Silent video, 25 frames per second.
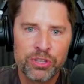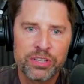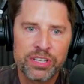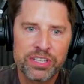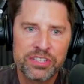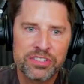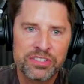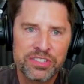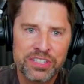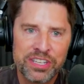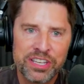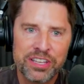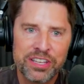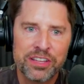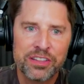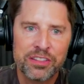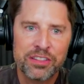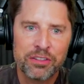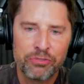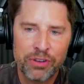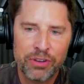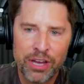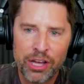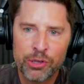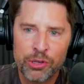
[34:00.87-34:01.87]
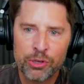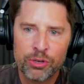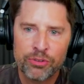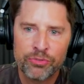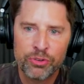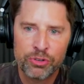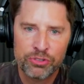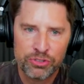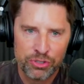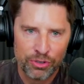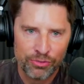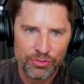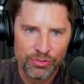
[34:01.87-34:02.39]
see the value of your
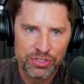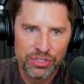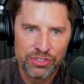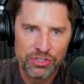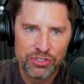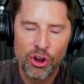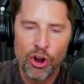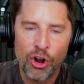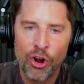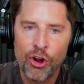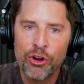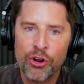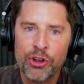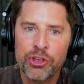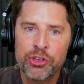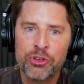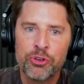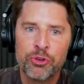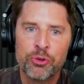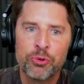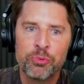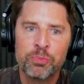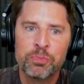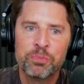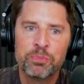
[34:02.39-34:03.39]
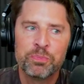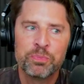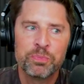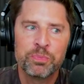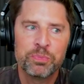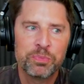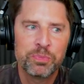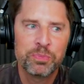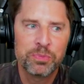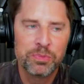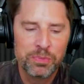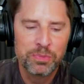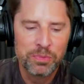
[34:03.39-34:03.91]
services. Are you
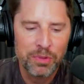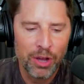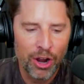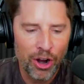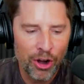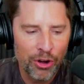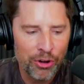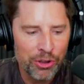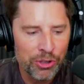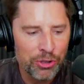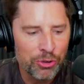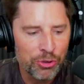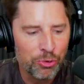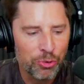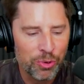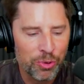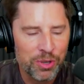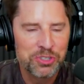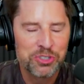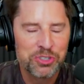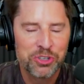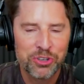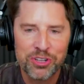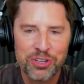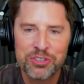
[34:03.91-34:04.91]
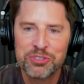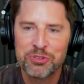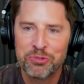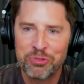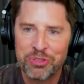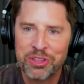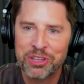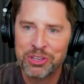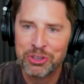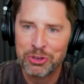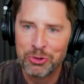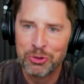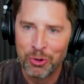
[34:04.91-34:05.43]
are you as good as you
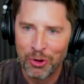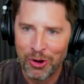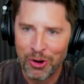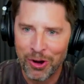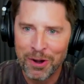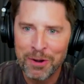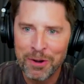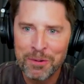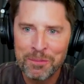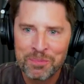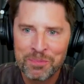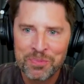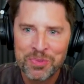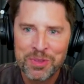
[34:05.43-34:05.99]
think you are?